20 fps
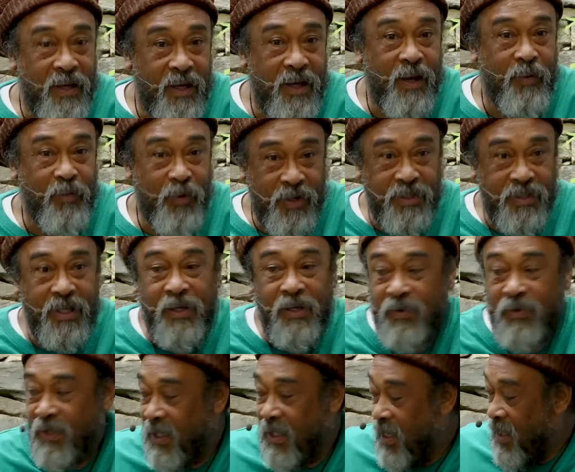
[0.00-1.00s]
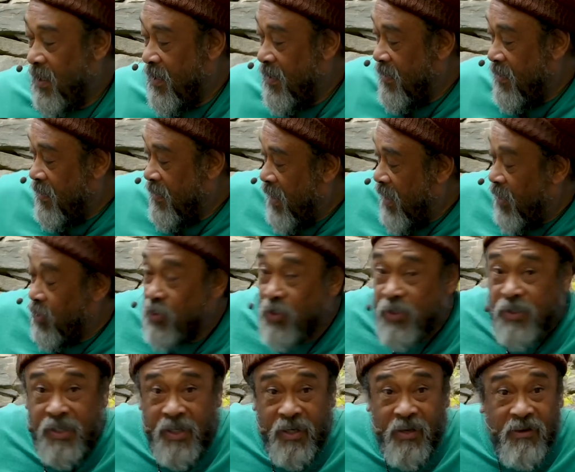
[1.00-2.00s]
I'm going to tell you again. I
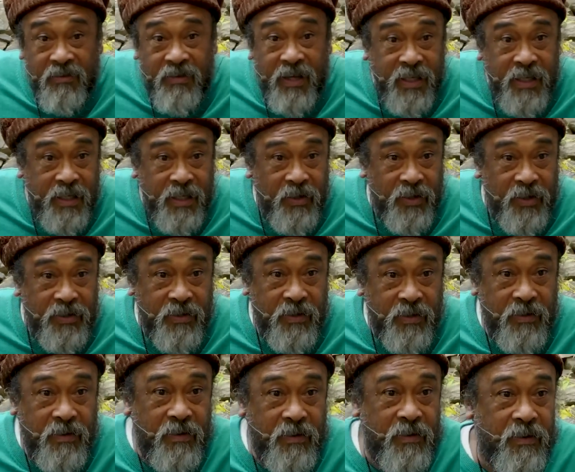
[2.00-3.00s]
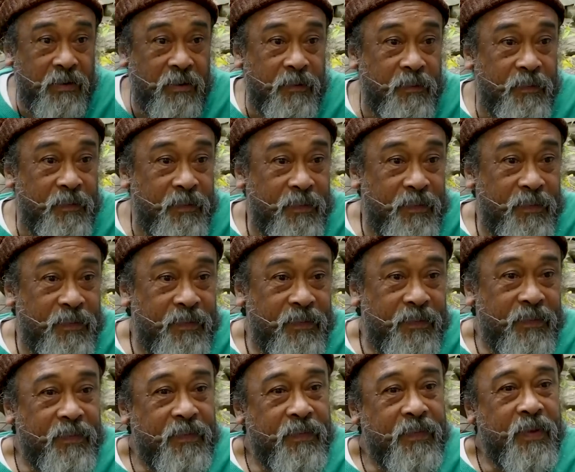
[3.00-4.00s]
just did already also.
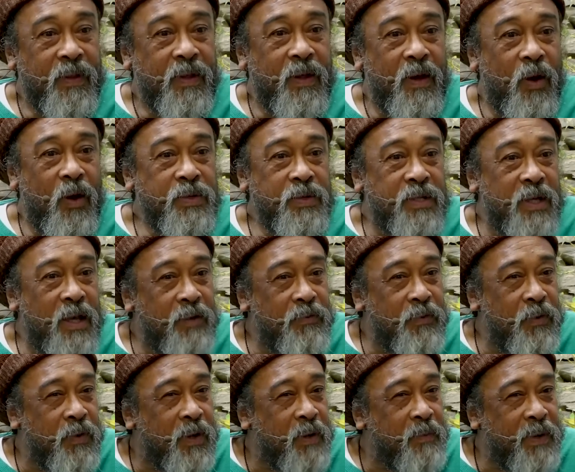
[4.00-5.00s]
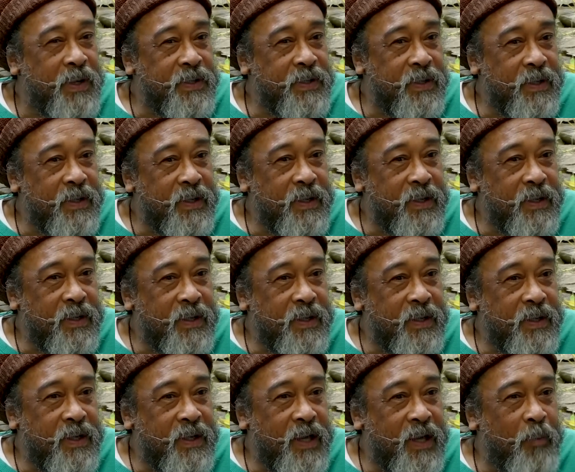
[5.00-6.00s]
I was everywhere, but
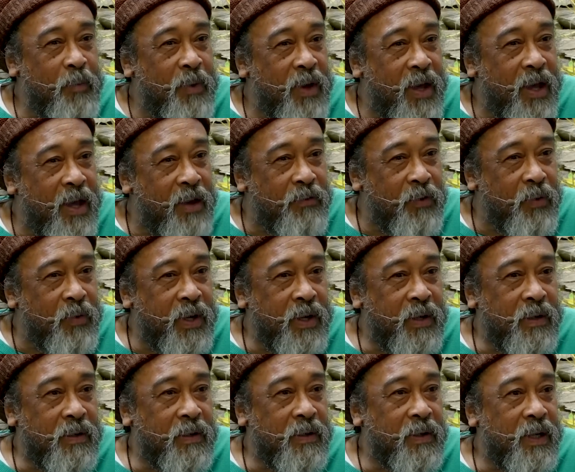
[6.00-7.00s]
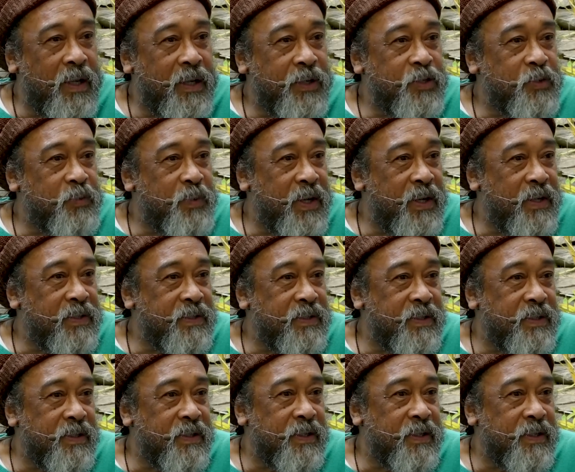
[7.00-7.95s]
I'm everywhere like space.